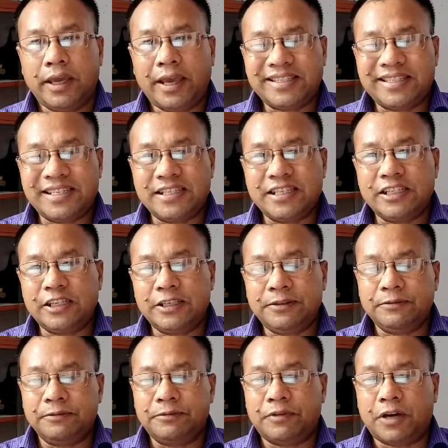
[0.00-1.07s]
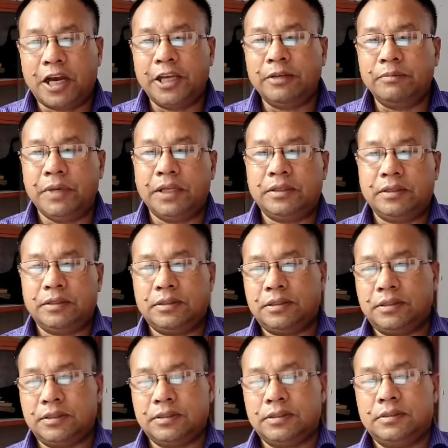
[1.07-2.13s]
exceedingly fine
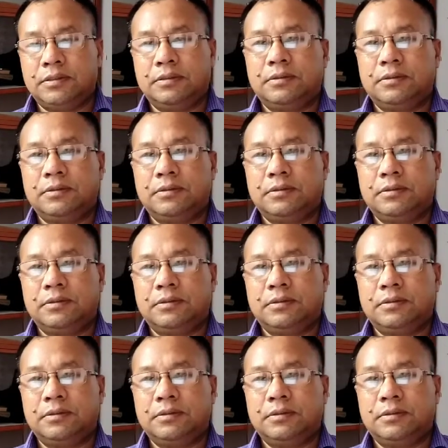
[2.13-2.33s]
matters.